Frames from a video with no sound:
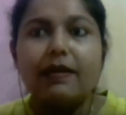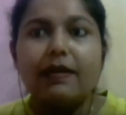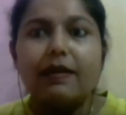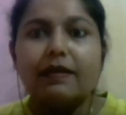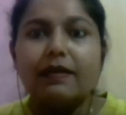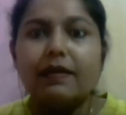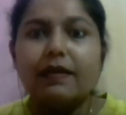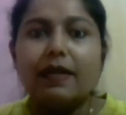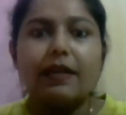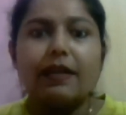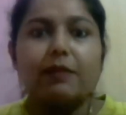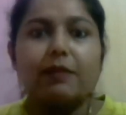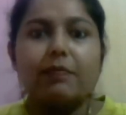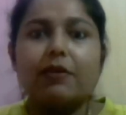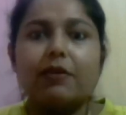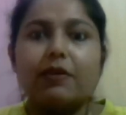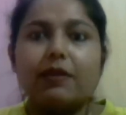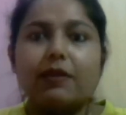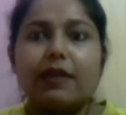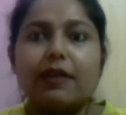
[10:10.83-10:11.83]
They are
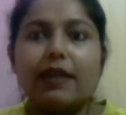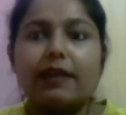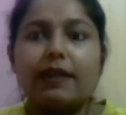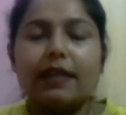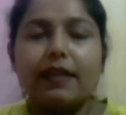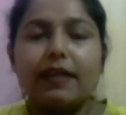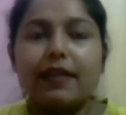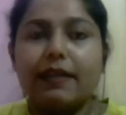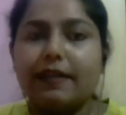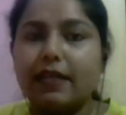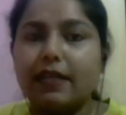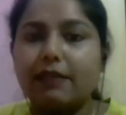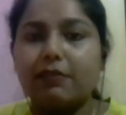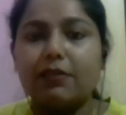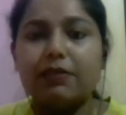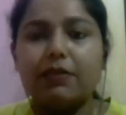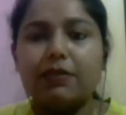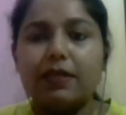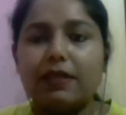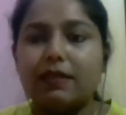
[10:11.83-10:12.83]
reported at any time
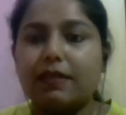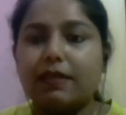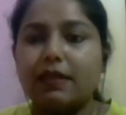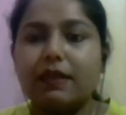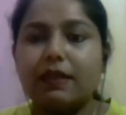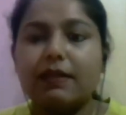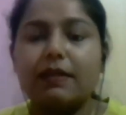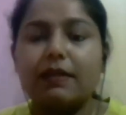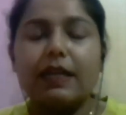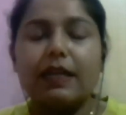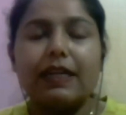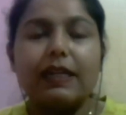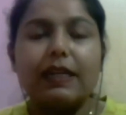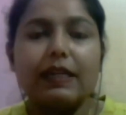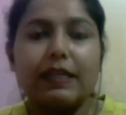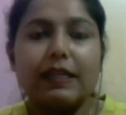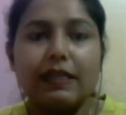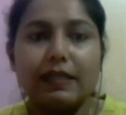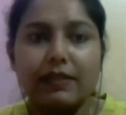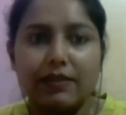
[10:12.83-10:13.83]
during the
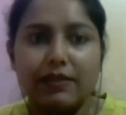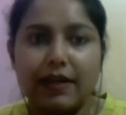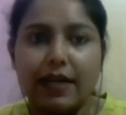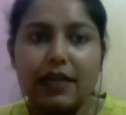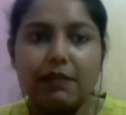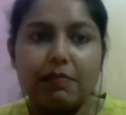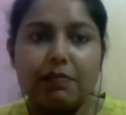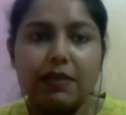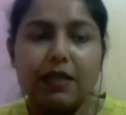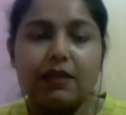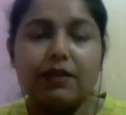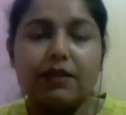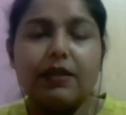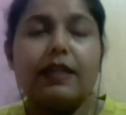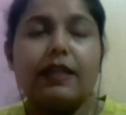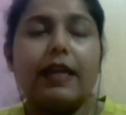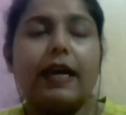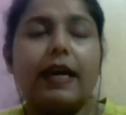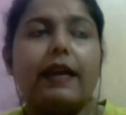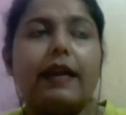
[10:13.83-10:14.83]
clinical trial
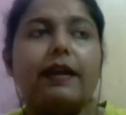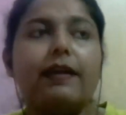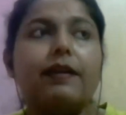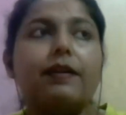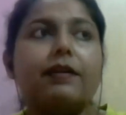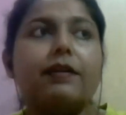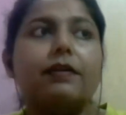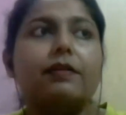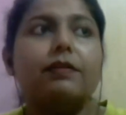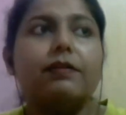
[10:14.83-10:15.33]
period, and